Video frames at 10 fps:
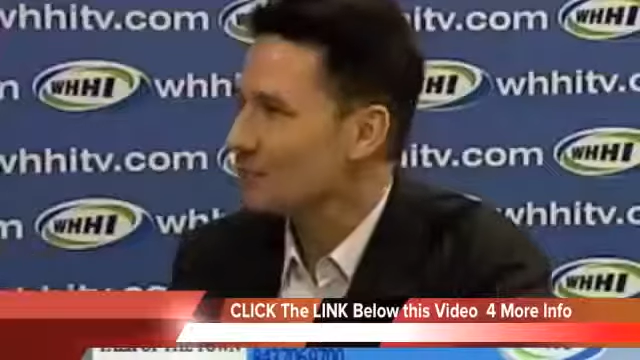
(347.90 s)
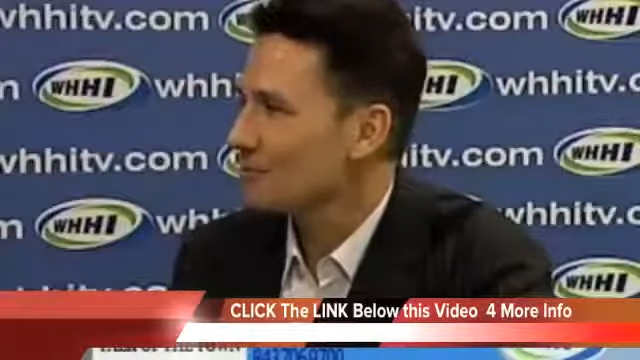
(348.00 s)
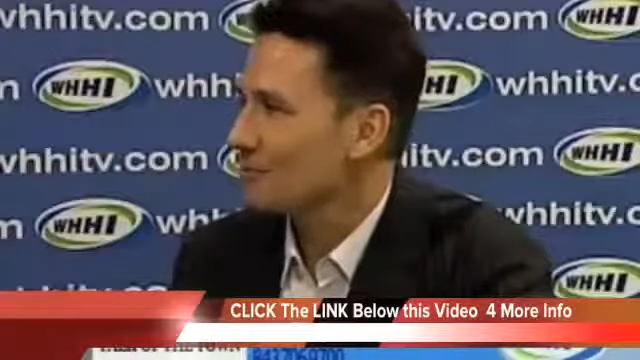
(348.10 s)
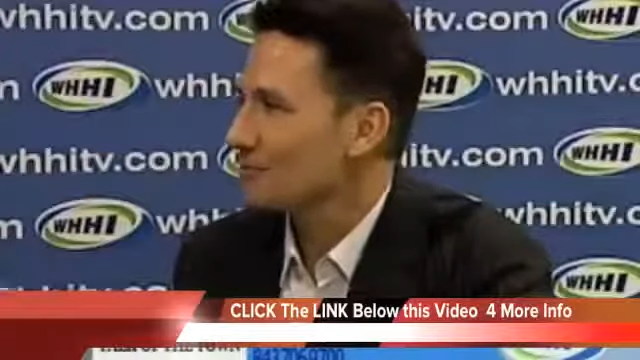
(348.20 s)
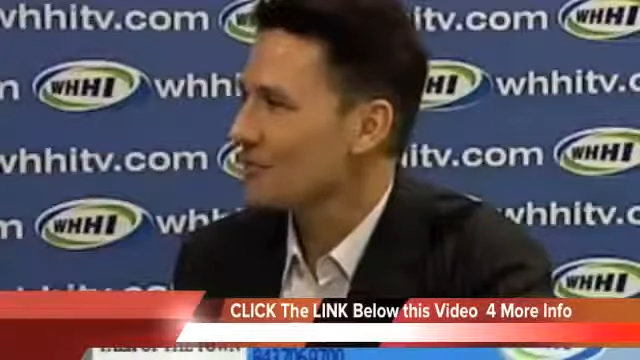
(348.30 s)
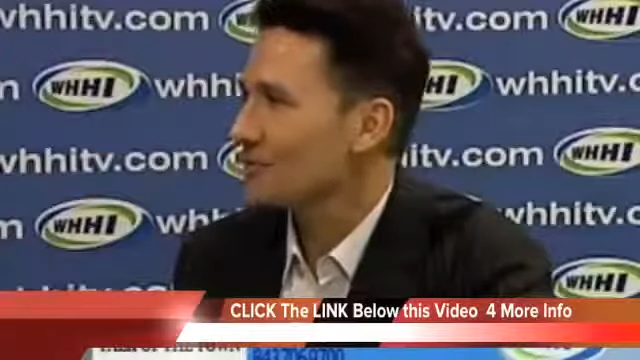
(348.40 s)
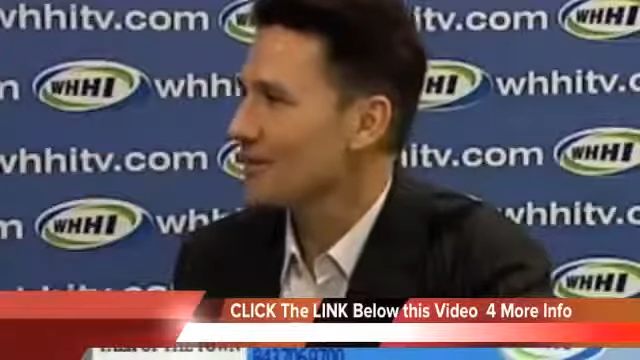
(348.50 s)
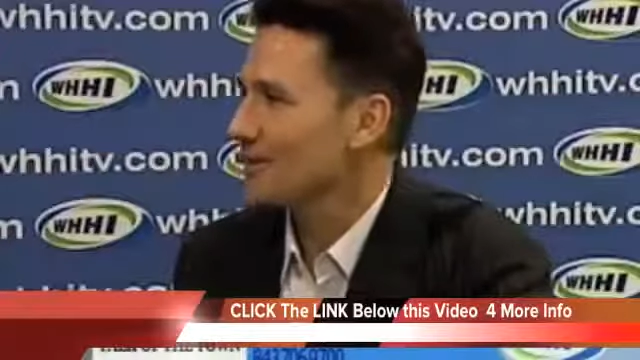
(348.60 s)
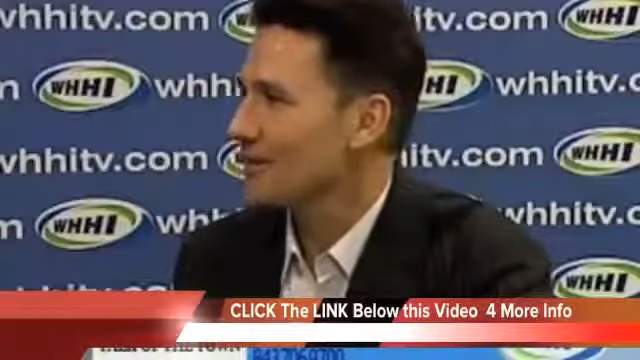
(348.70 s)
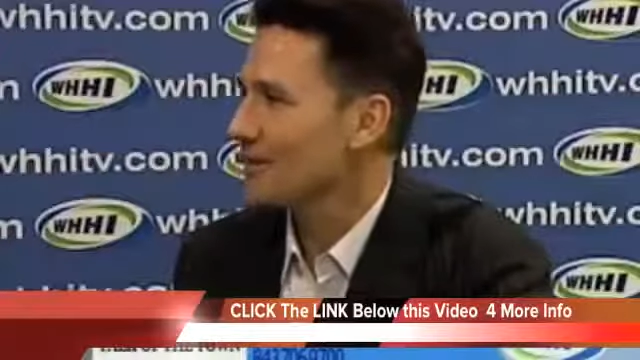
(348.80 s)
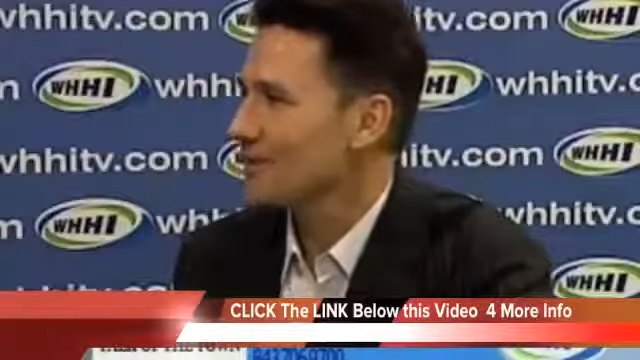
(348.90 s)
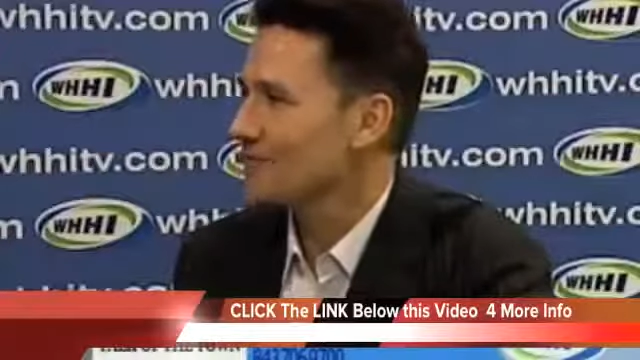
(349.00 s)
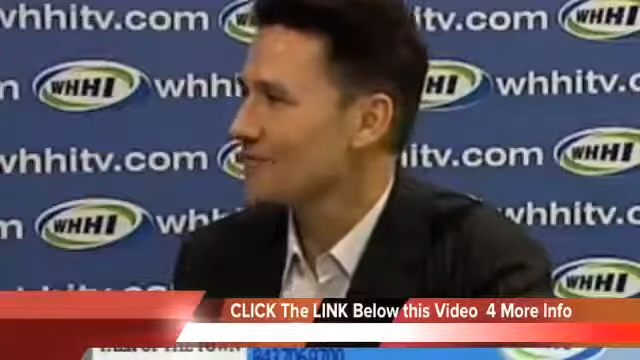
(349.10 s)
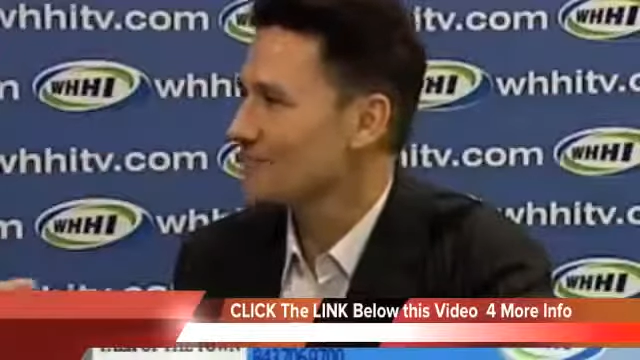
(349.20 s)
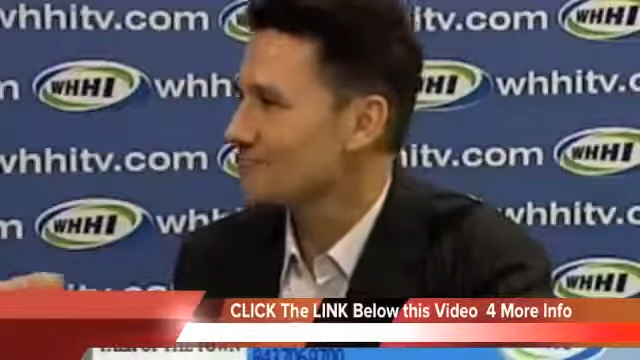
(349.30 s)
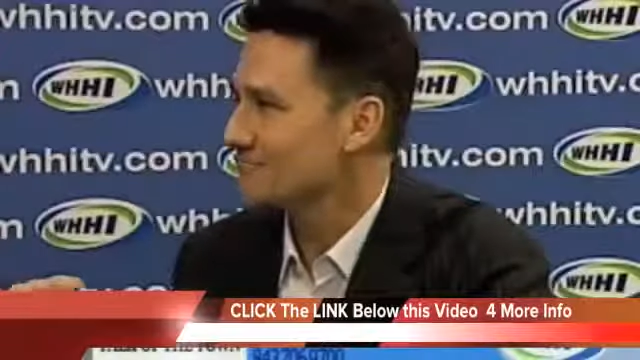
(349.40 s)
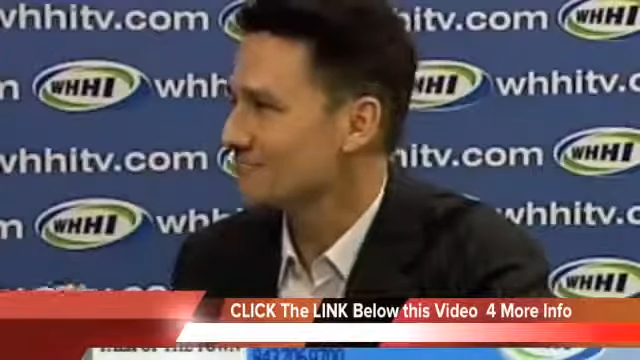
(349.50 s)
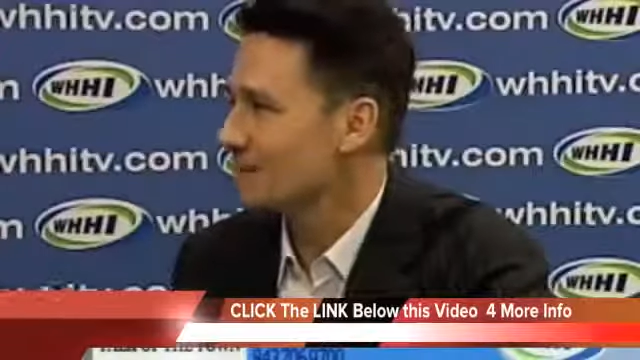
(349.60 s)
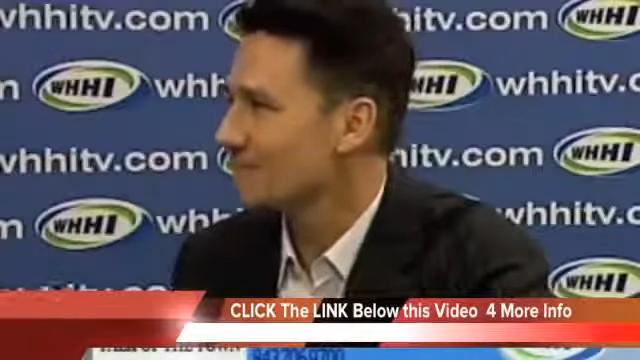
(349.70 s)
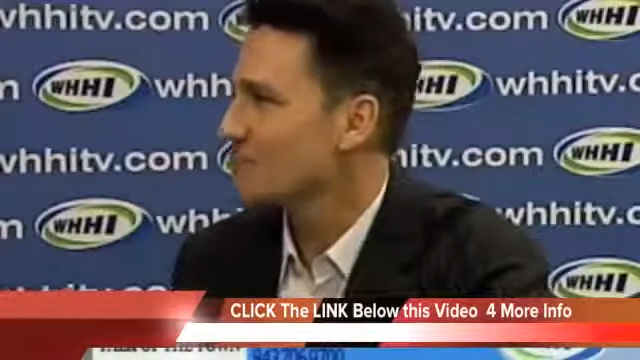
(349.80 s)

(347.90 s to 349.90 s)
a proponent of a